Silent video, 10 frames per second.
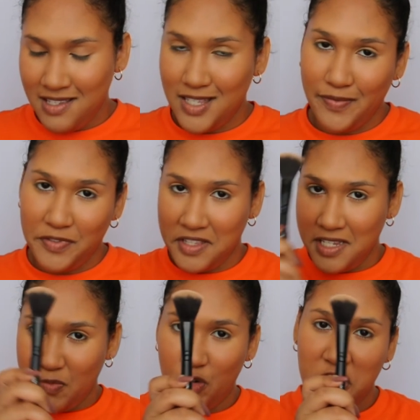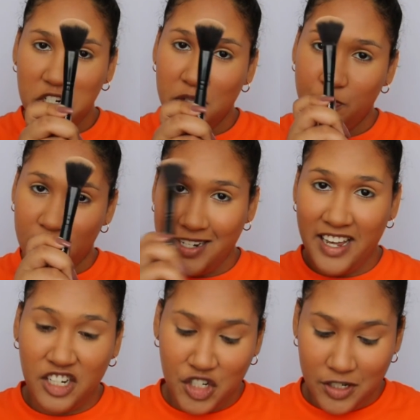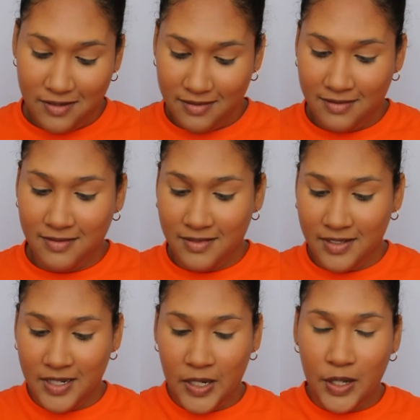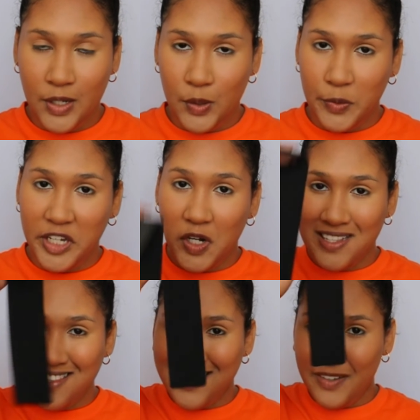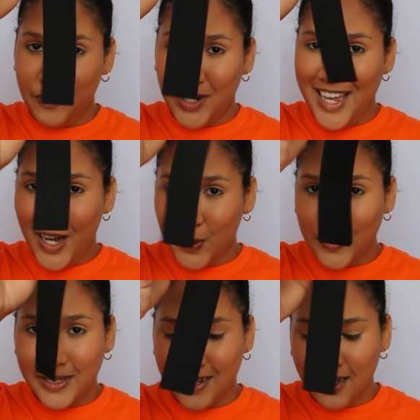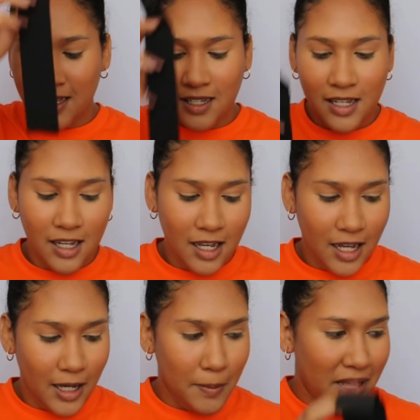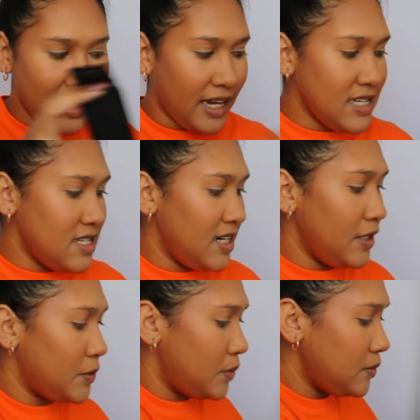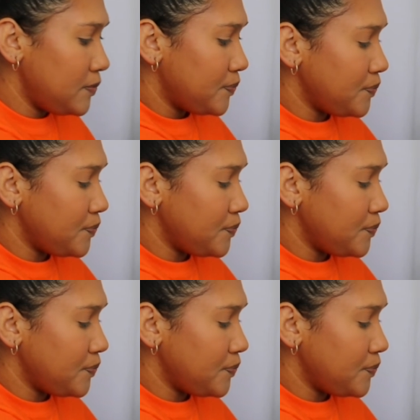So for this brush's protection, we got the free holder. That is really cool.